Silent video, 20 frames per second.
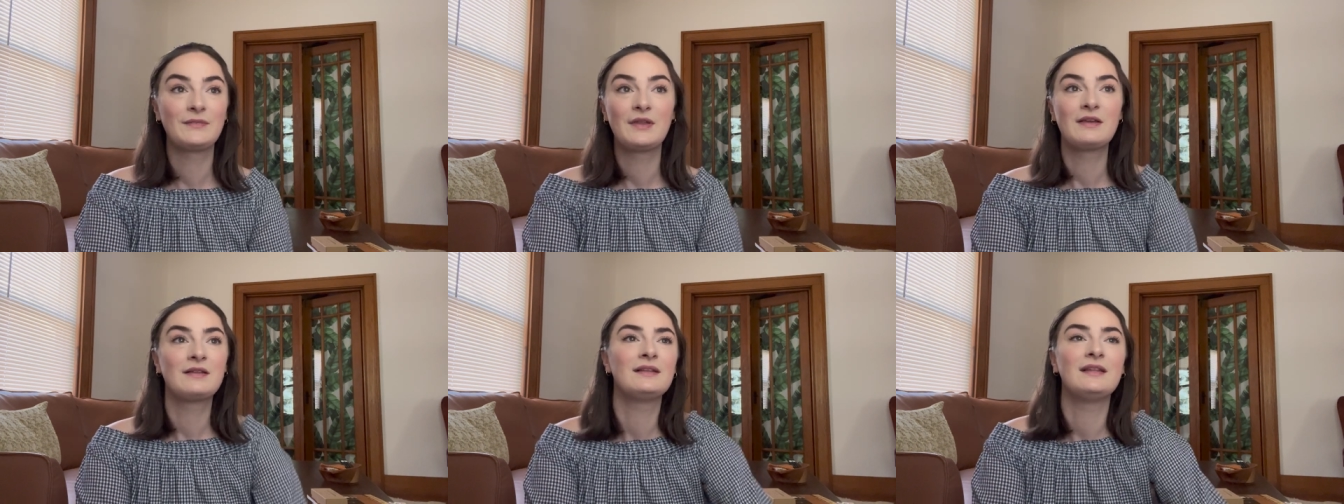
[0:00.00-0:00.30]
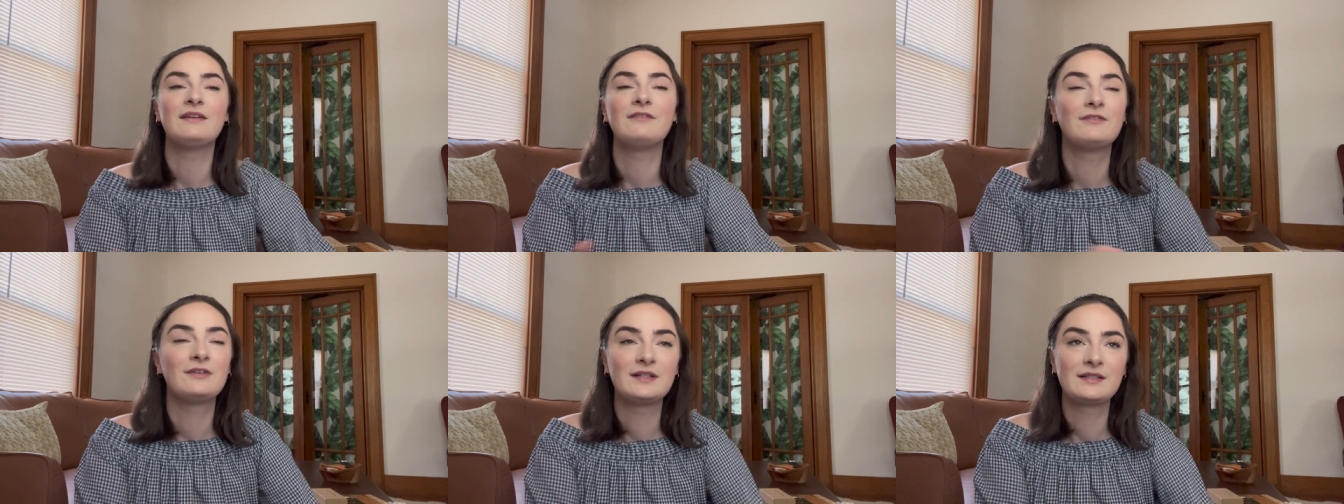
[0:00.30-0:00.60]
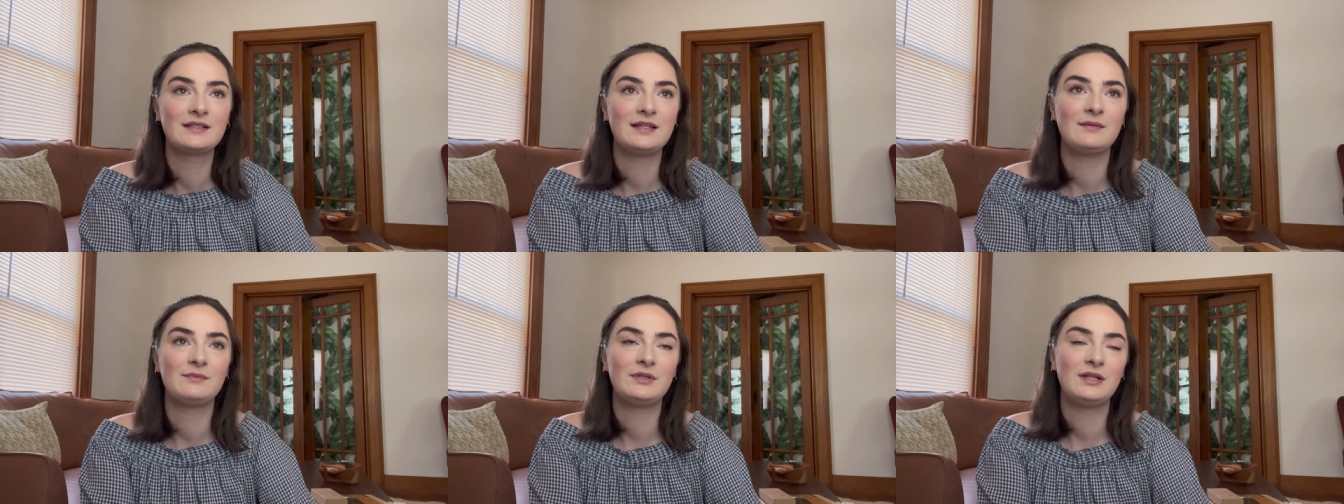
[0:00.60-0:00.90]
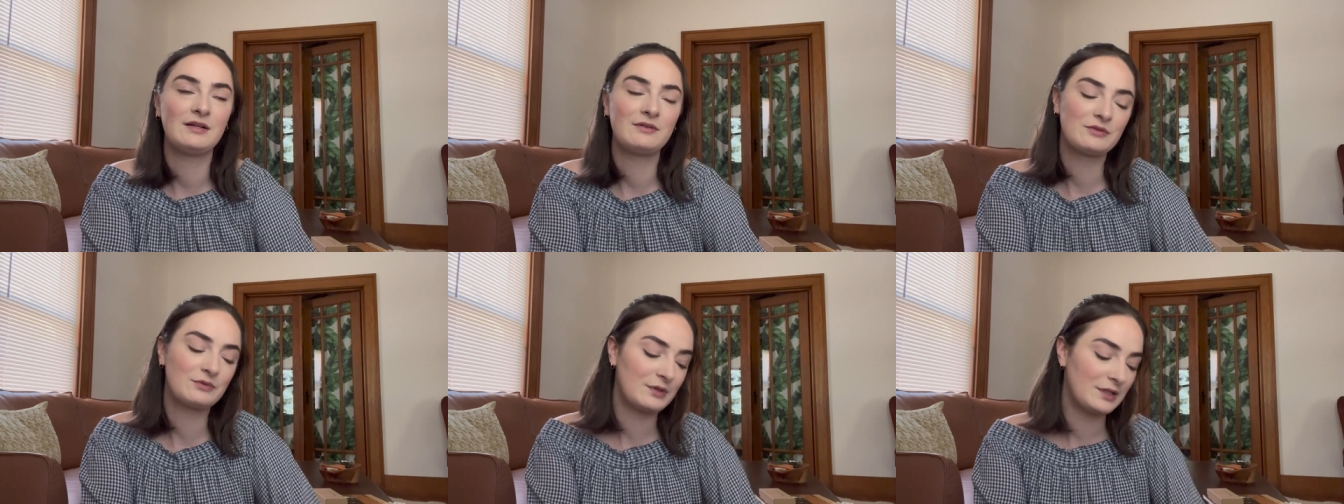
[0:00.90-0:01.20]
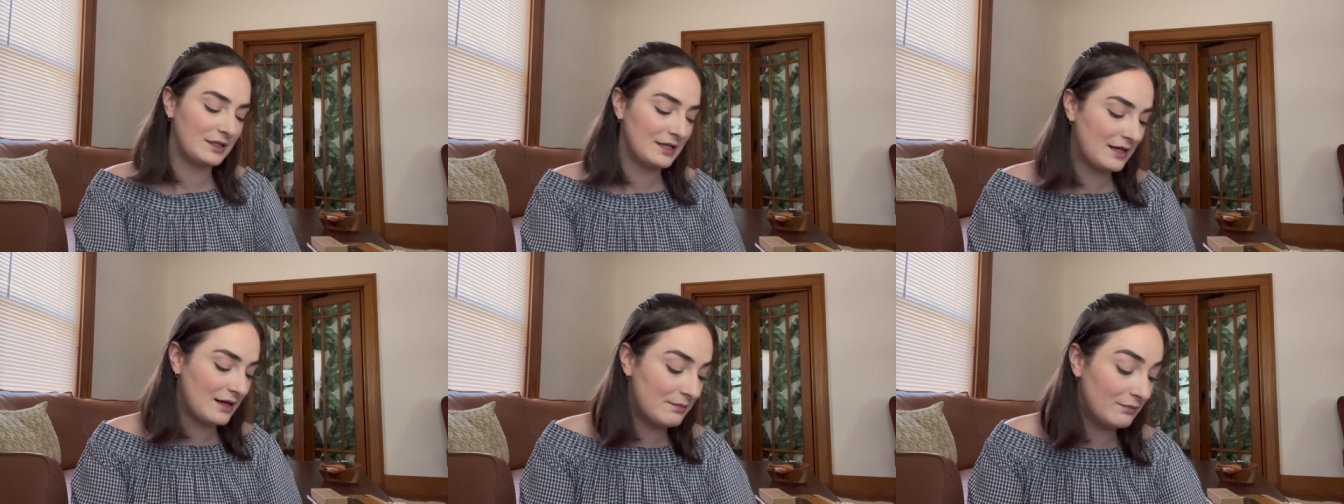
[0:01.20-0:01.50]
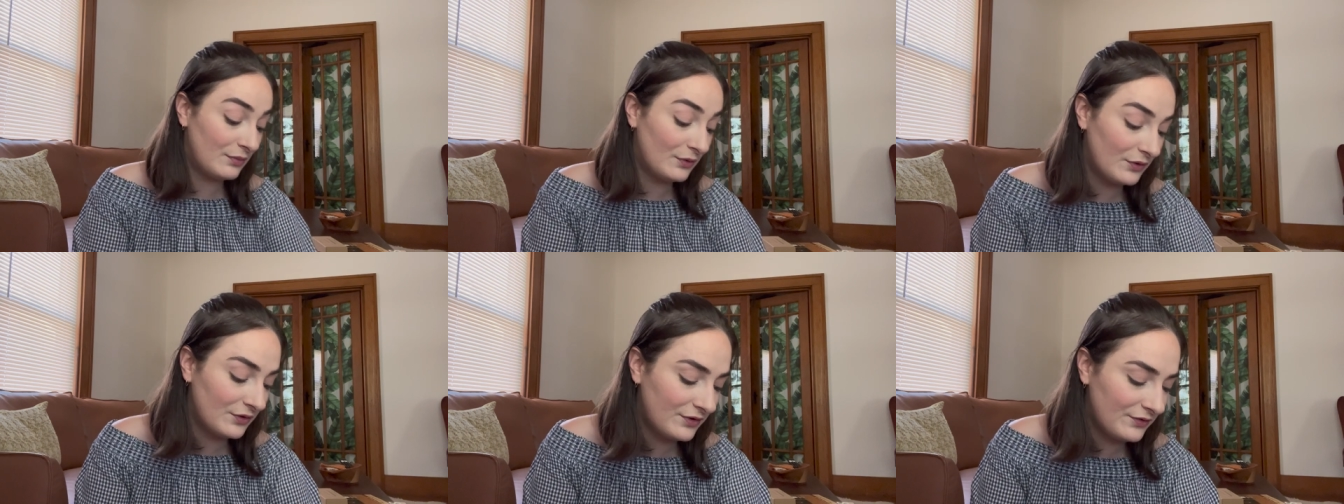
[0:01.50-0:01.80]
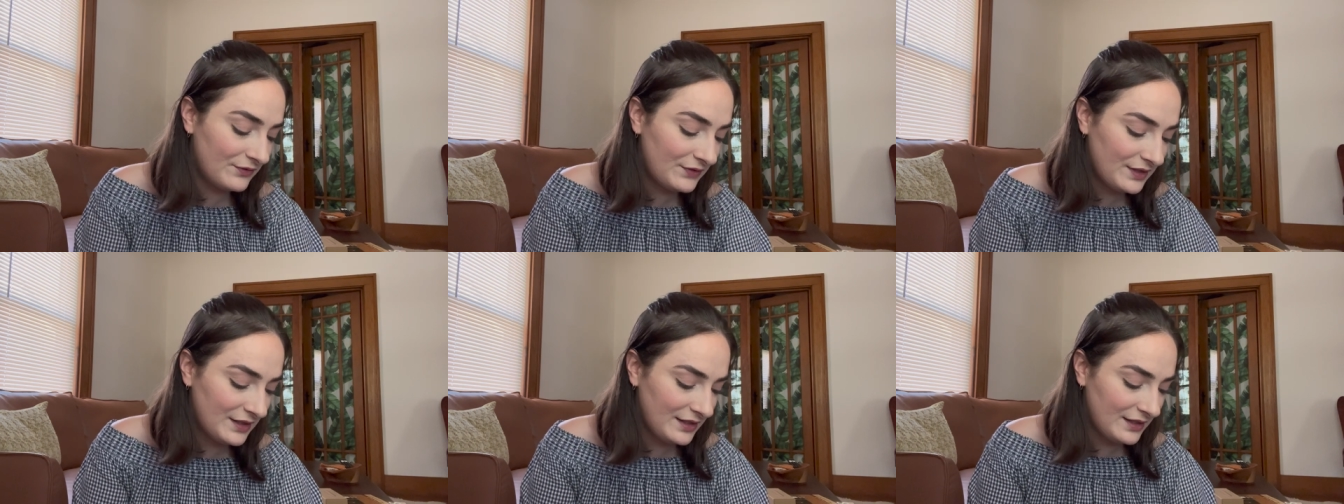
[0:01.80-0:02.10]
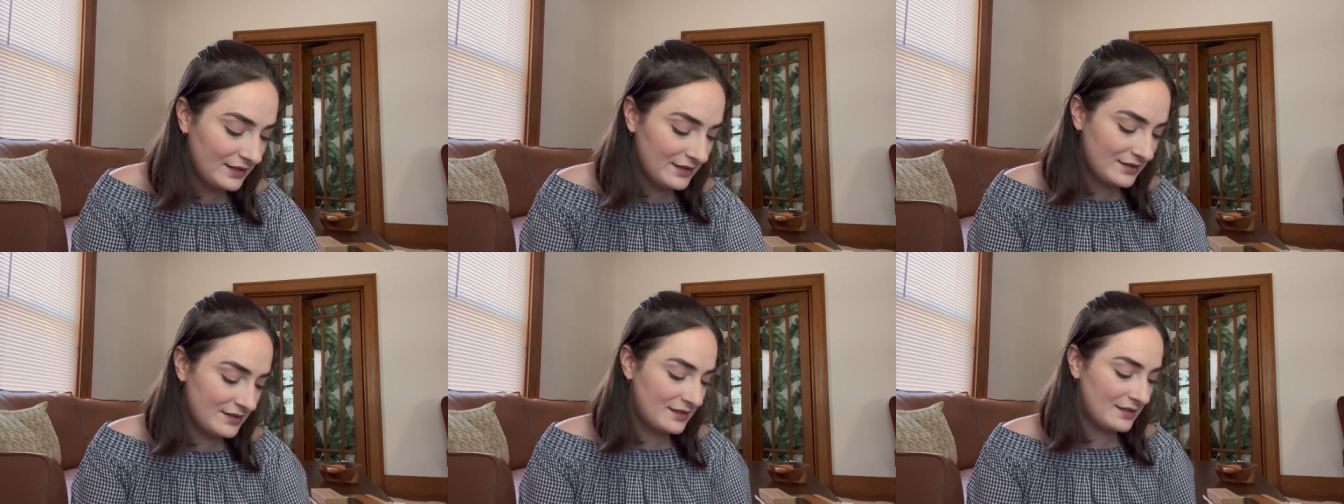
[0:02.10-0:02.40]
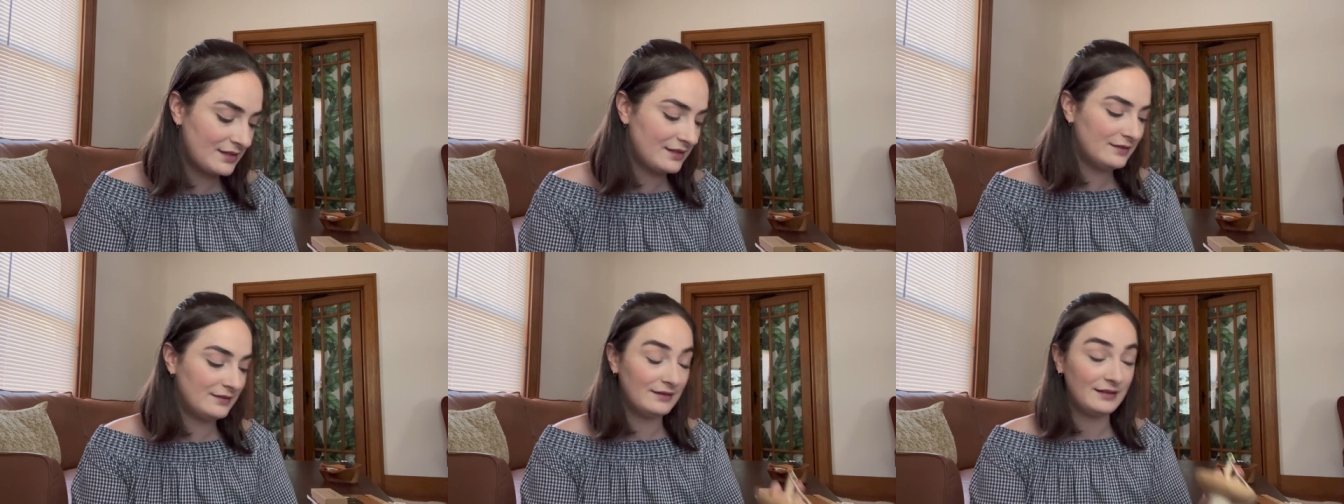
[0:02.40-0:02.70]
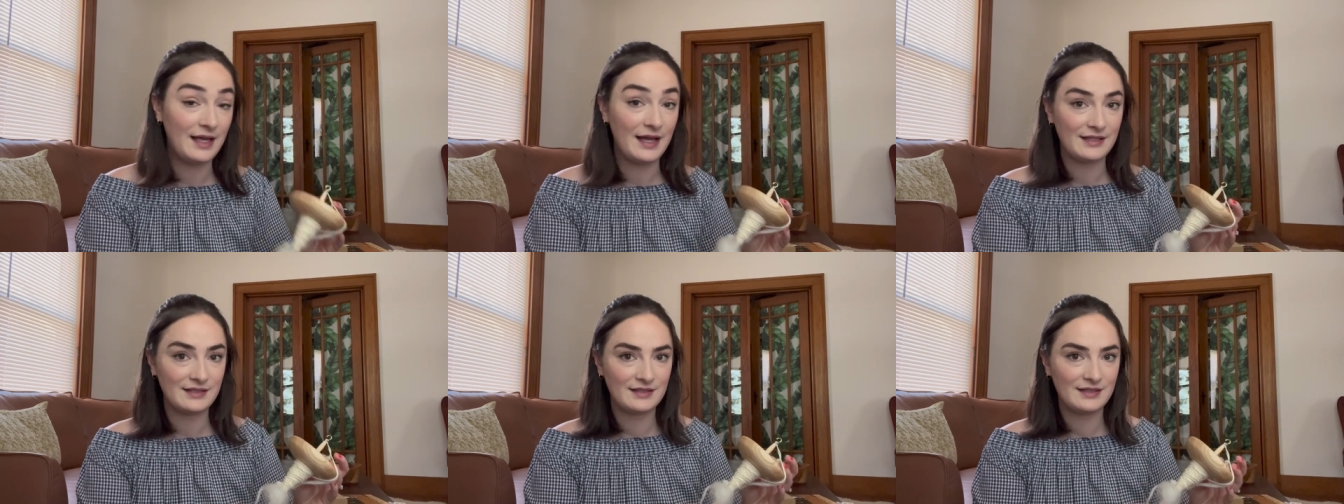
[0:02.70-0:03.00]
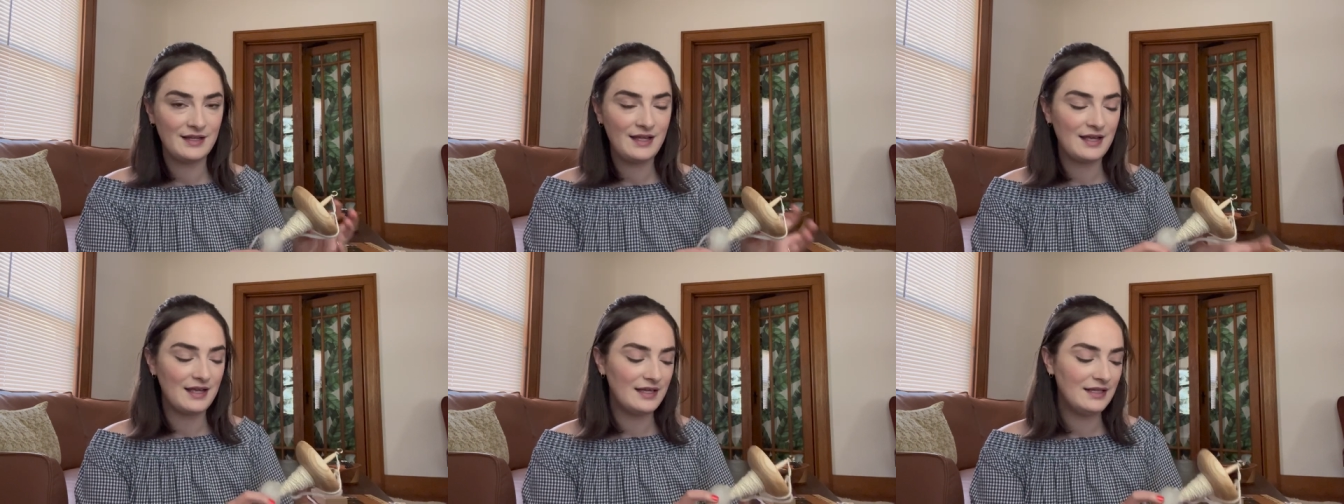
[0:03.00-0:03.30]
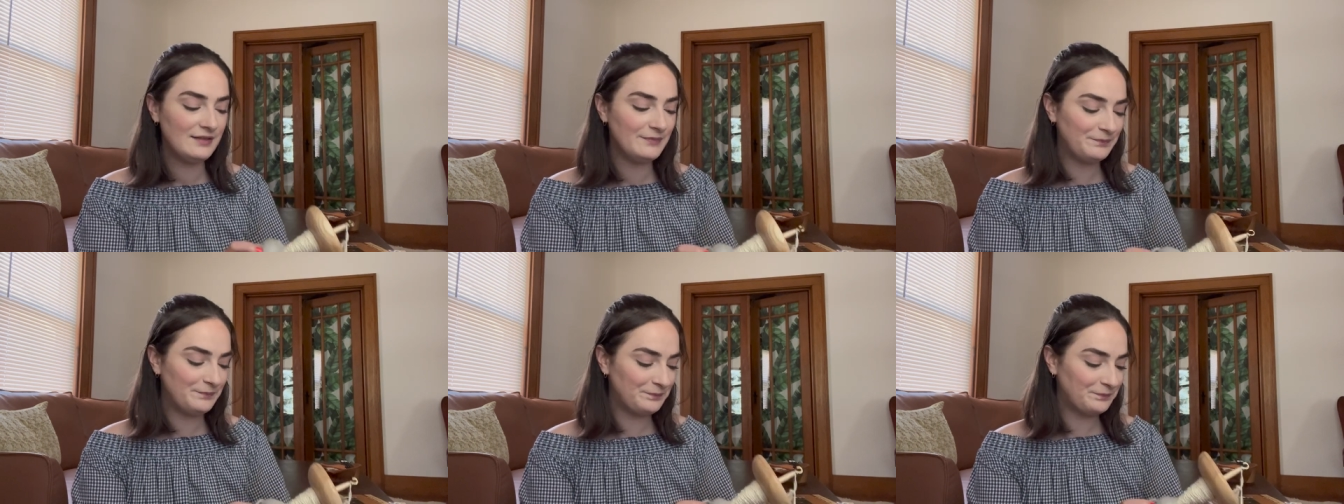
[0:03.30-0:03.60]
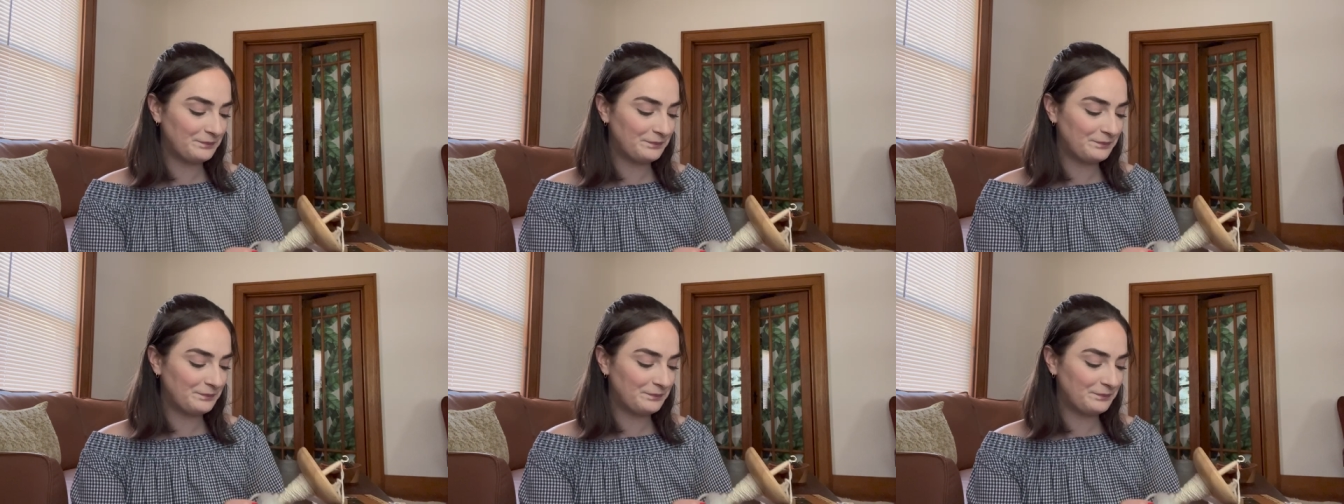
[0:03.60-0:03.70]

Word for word: Like for example, I was working on both of these last night